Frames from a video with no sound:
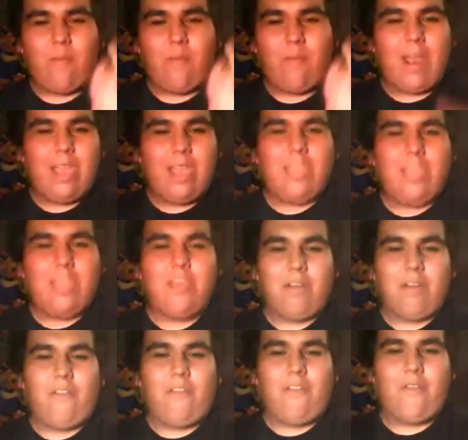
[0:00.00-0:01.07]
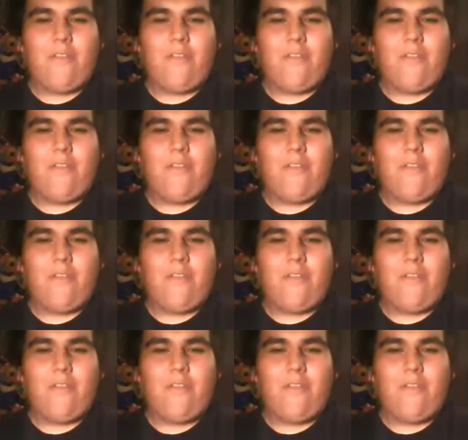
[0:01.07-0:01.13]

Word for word: Brian, you go